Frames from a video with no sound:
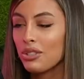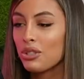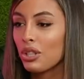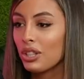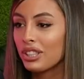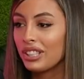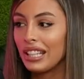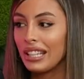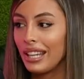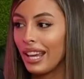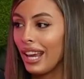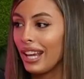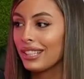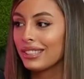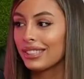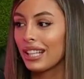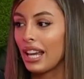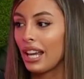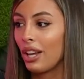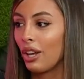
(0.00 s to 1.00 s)
Just in
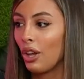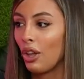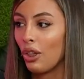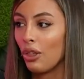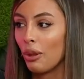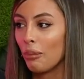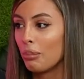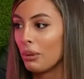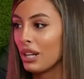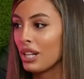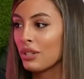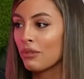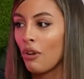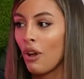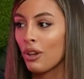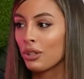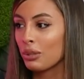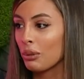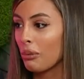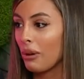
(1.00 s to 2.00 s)
case like the bridge
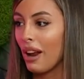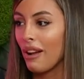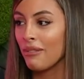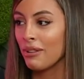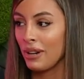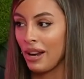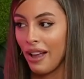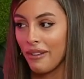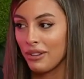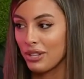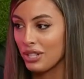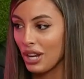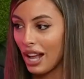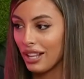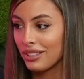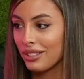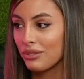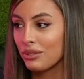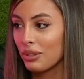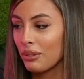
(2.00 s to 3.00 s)
falls or whatever and I have a
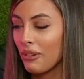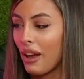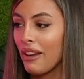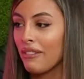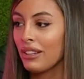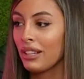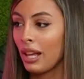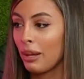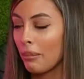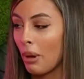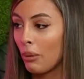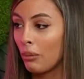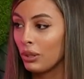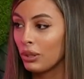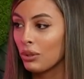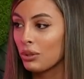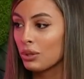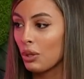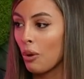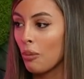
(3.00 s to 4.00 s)
chance of surviving, like my
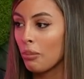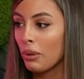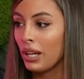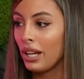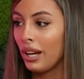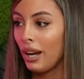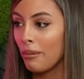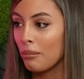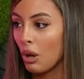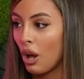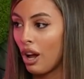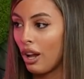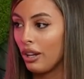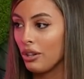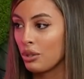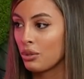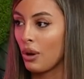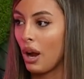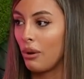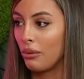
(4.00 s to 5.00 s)
window's open and I'm
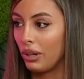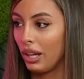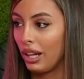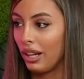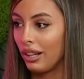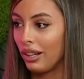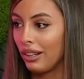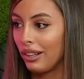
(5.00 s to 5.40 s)
not drowning.